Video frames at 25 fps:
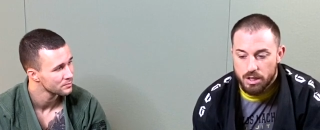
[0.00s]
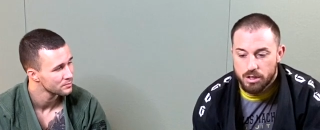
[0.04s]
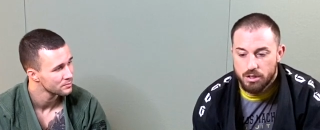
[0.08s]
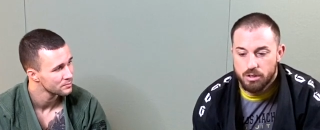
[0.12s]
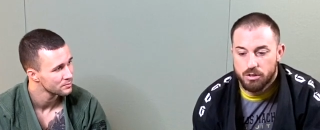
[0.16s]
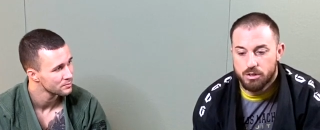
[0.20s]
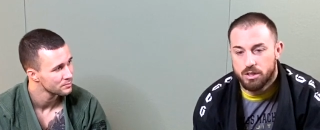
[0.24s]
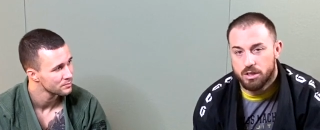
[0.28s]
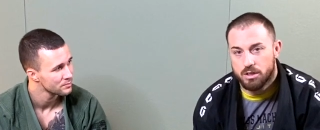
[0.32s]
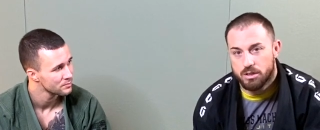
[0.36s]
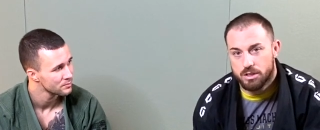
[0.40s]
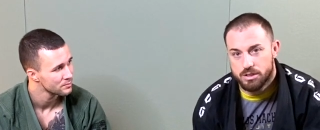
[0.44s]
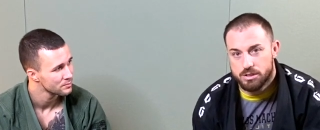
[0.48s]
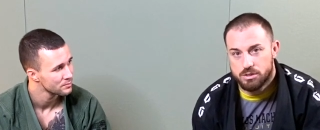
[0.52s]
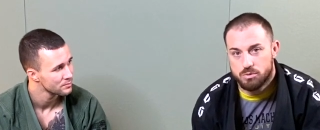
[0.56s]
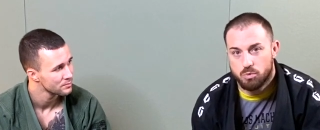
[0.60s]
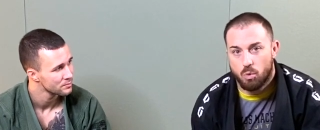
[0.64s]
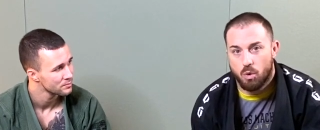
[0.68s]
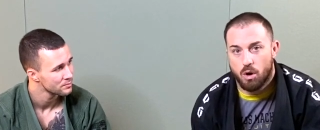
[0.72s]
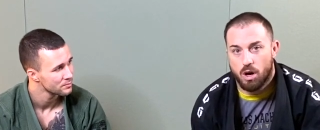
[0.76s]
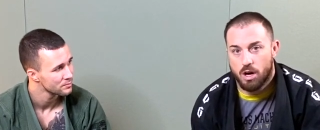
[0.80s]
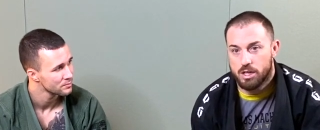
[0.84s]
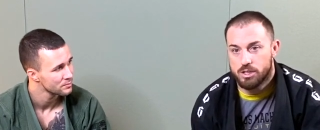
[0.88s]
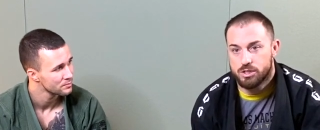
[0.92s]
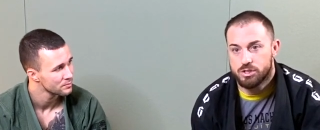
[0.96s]
Speaker 1: you could at least
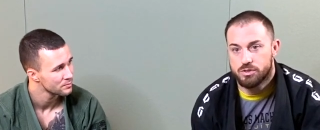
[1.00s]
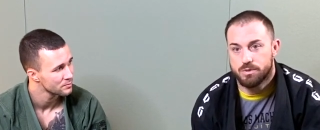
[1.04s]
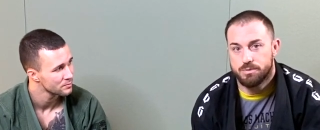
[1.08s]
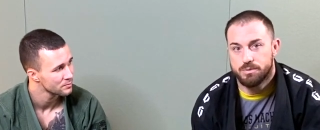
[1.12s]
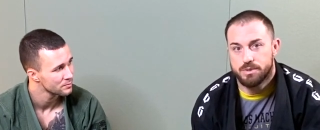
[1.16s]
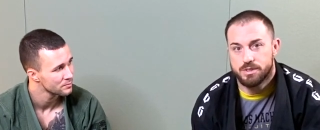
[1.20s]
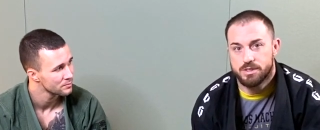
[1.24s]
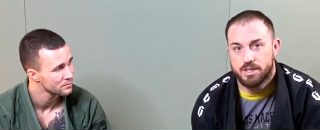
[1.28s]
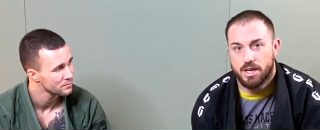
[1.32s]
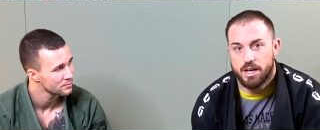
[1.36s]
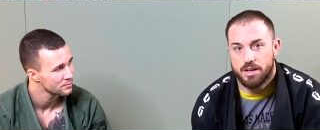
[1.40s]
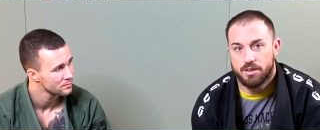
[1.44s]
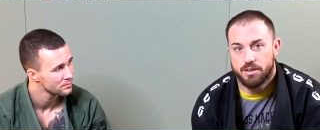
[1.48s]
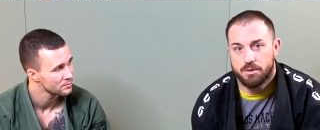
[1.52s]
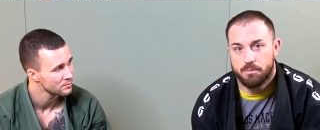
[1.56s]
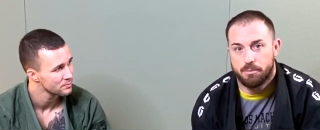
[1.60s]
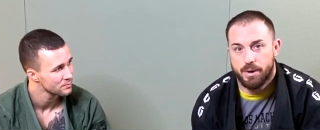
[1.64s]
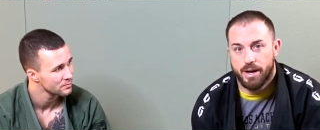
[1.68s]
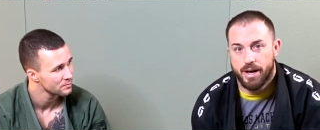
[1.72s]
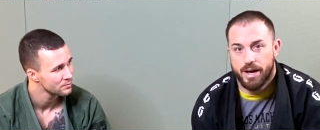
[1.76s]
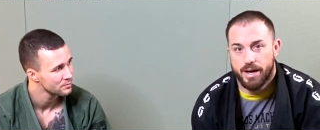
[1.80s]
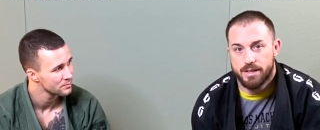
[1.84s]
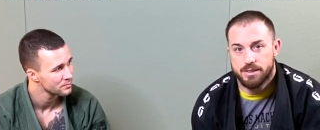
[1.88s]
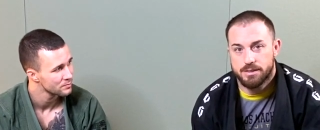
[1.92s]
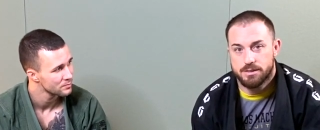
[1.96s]
watch from the side of the
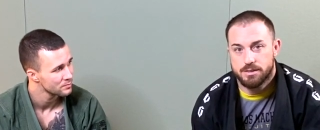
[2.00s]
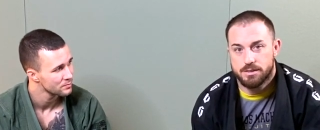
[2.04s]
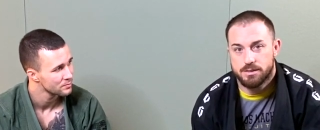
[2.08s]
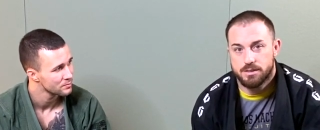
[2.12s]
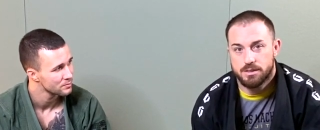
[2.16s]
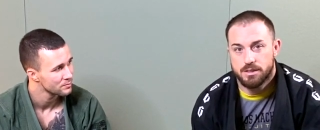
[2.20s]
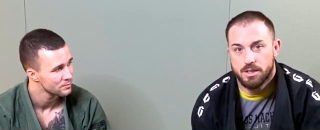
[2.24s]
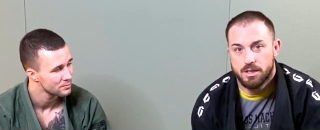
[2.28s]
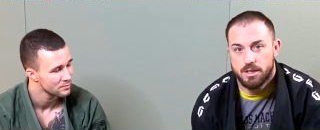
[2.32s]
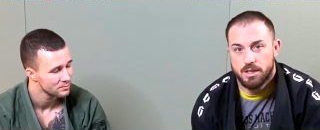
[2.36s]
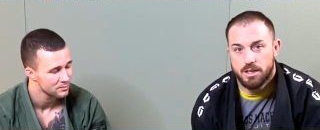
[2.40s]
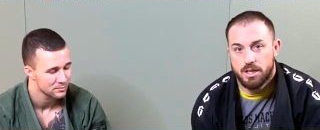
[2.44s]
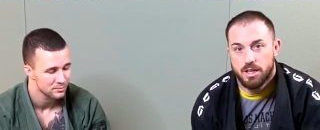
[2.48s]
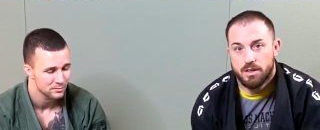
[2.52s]
mats.